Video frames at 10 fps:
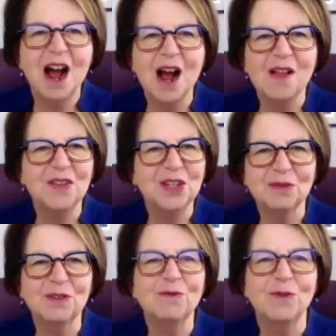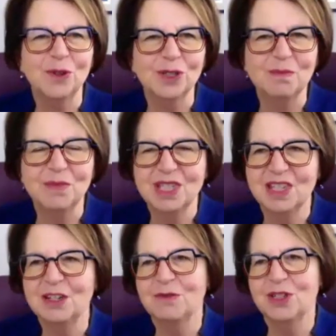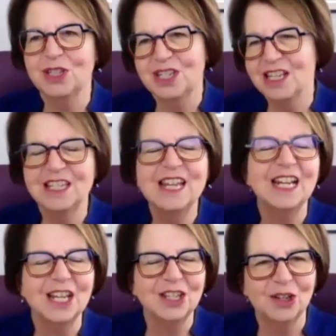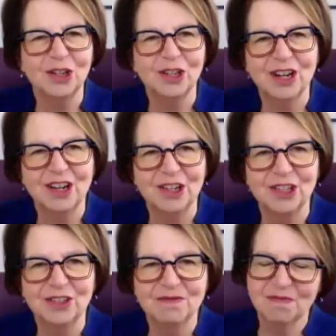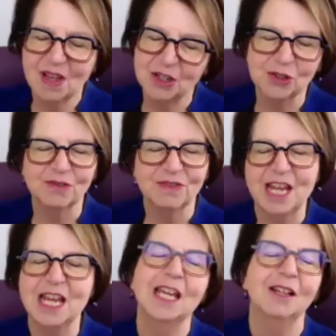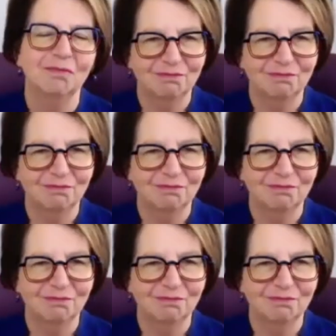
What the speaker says: the different forums, the different settings are undertaking.